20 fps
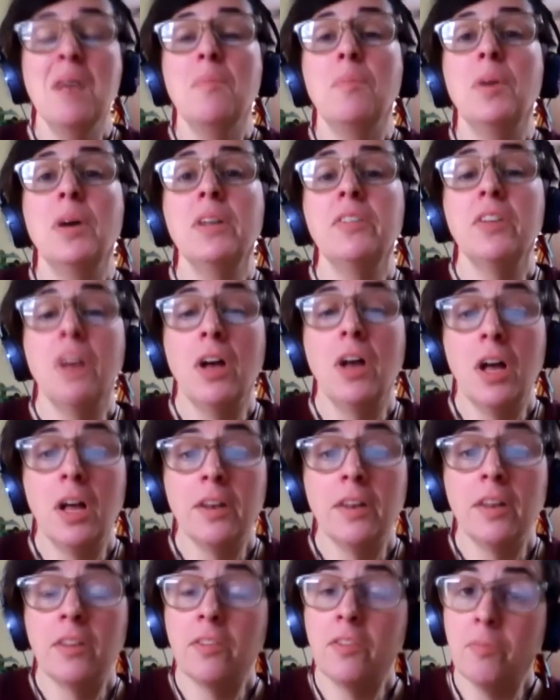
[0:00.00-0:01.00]
But
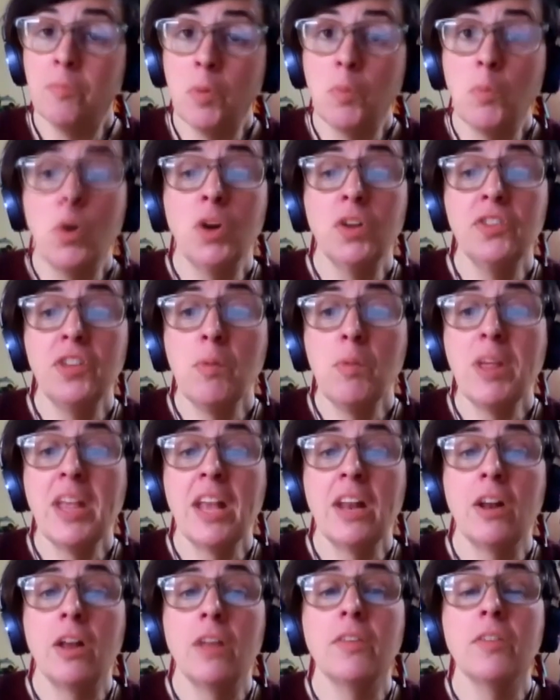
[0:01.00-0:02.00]
on this Memorial Day
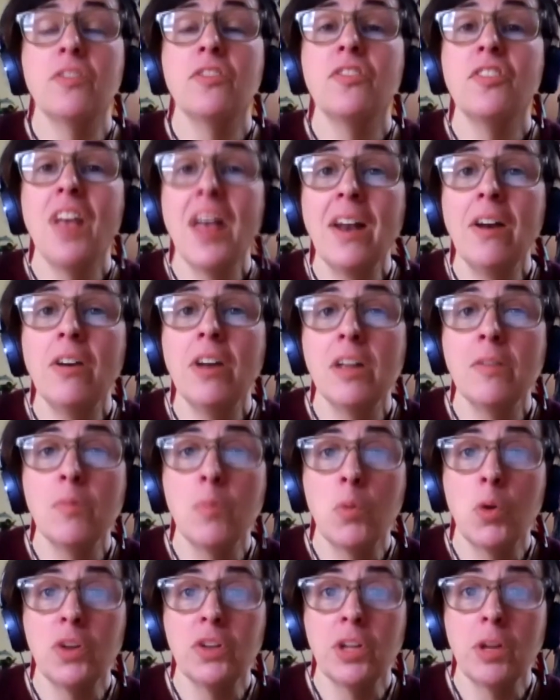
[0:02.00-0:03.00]
weekend, on the Saturday
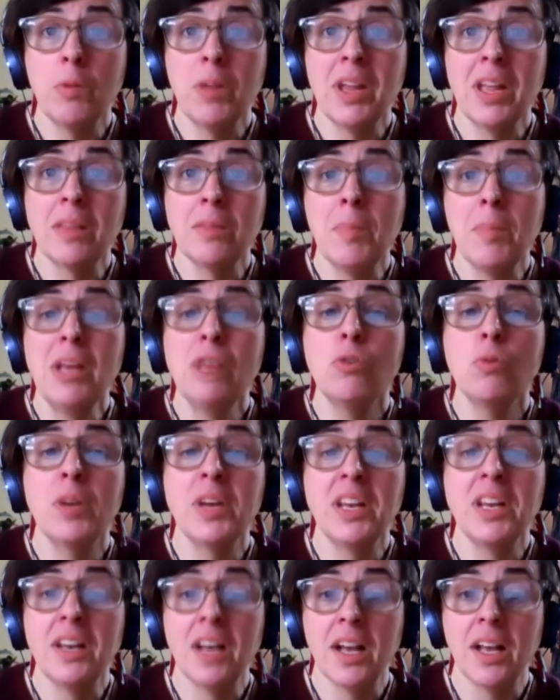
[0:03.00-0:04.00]
Memorial Day weekend, May
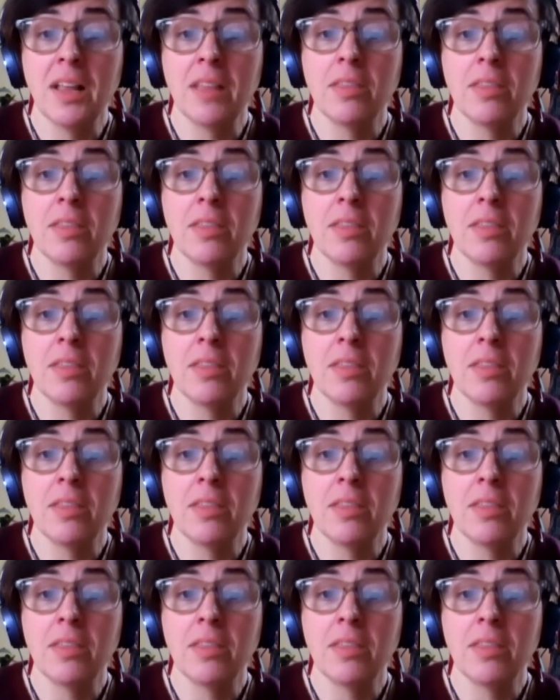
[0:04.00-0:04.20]
29th,